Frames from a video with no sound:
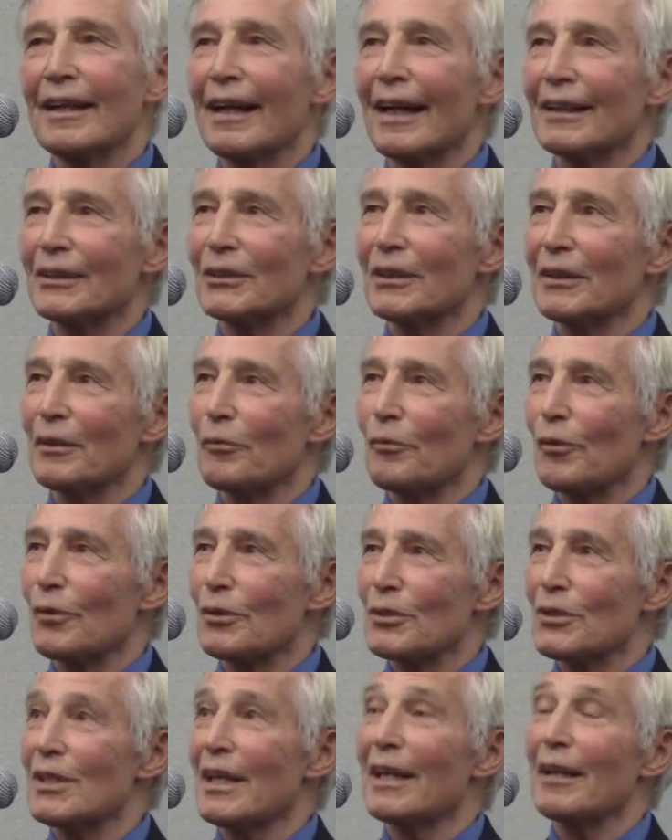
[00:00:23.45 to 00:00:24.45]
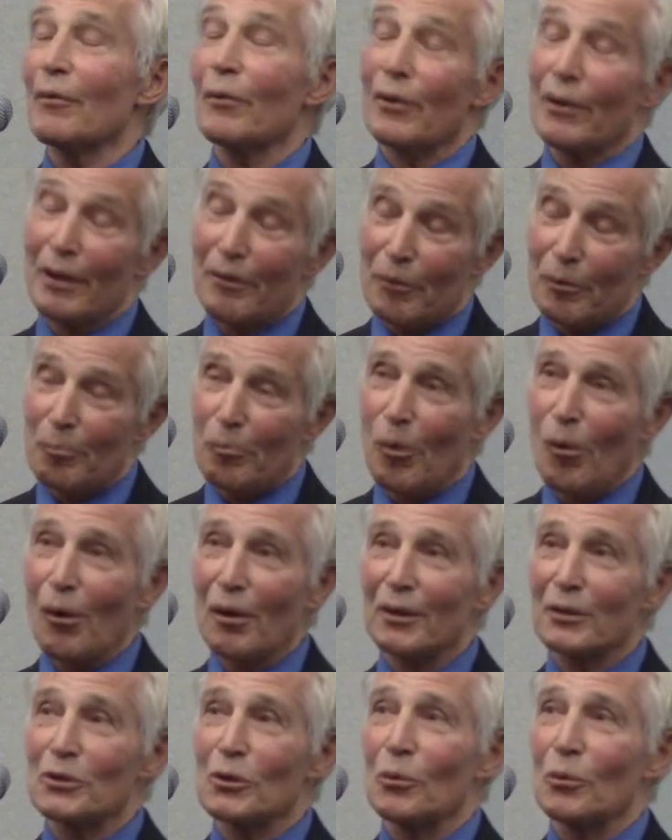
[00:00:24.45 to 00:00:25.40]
actually, the first day where I reported